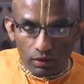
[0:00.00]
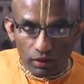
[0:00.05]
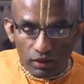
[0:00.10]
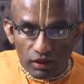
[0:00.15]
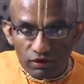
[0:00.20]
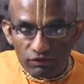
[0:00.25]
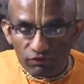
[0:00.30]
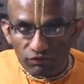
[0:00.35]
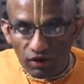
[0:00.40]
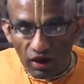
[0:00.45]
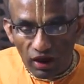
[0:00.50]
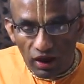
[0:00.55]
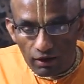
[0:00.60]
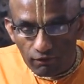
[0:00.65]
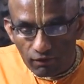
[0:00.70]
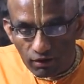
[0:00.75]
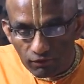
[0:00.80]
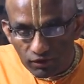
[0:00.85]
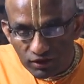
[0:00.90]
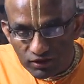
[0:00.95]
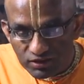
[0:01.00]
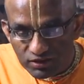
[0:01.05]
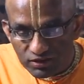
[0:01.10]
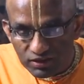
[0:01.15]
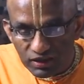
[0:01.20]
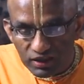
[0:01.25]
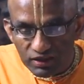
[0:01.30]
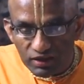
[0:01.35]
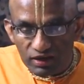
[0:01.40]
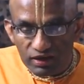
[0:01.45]
If I have ever
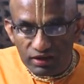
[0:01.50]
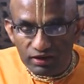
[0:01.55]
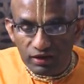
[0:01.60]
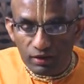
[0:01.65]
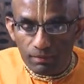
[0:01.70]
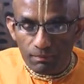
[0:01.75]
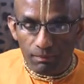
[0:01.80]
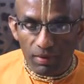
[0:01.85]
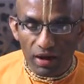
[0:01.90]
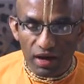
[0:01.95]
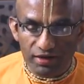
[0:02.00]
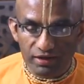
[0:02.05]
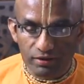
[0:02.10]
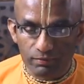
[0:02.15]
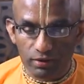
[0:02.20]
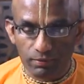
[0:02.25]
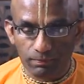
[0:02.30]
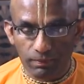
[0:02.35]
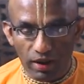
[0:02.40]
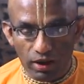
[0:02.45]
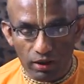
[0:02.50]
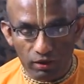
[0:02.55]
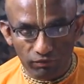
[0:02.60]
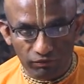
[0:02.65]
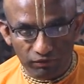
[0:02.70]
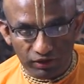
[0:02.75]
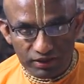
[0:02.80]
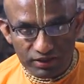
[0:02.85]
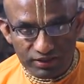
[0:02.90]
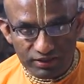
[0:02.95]
seen an incompatible pair
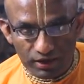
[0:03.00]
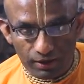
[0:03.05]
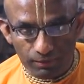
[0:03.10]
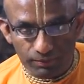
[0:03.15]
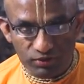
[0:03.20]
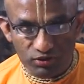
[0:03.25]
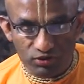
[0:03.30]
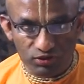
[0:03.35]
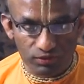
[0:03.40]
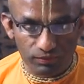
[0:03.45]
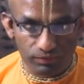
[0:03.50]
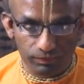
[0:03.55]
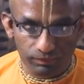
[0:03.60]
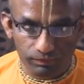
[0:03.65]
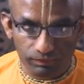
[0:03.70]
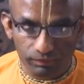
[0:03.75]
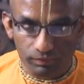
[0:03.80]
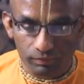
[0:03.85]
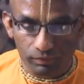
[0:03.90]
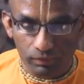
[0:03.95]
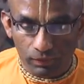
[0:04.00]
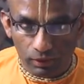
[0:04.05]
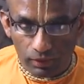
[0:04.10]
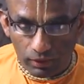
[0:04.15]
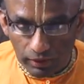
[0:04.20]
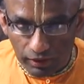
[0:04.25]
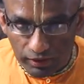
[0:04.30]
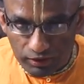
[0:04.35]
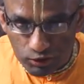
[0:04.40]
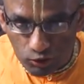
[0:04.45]
of concepts,
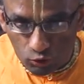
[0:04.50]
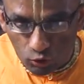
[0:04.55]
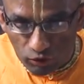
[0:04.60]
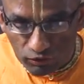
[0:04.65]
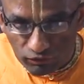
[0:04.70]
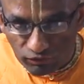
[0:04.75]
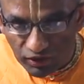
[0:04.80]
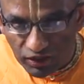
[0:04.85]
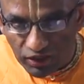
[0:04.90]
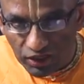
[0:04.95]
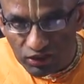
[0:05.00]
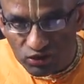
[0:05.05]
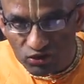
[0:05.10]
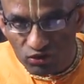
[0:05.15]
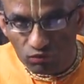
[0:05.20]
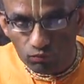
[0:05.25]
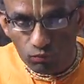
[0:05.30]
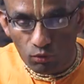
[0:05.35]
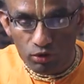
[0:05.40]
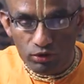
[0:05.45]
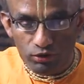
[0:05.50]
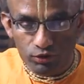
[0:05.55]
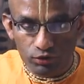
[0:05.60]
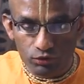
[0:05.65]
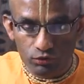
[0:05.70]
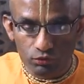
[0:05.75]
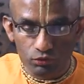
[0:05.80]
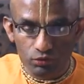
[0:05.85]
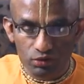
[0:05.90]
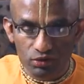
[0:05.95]
it's a configuration of
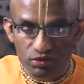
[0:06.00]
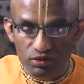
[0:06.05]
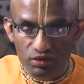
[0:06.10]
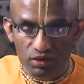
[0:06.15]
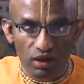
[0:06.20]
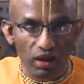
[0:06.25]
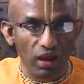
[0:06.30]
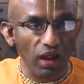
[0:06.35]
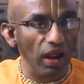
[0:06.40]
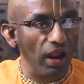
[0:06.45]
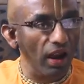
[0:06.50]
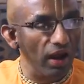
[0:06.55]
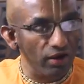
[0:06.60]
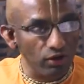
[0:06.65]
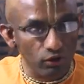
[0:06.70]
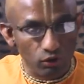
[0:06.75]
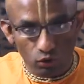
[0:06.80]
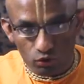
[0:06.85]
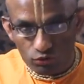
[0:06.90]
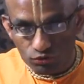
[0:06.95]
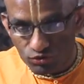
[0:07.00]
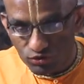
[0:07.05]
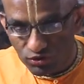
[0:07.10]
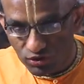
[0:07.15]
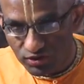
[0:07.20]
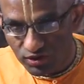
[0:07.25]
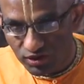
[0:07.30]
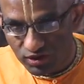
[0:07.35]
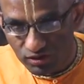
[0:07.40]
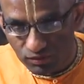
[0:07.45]
molecules and a
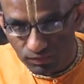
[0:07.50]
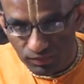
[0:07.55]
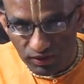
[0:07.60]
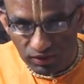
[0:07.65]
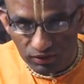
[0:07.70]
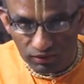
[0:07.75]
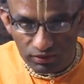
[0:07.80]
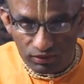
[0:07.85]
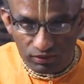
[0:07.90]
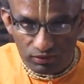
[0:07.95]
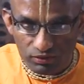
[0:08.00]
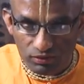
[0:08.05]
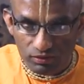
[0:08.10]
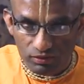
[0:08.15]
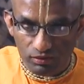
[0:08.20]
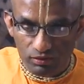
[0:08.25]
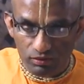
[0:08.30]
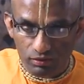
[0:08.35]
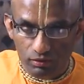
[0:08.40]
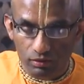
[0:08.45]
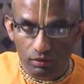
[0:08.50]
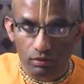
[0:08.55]
conscious experience.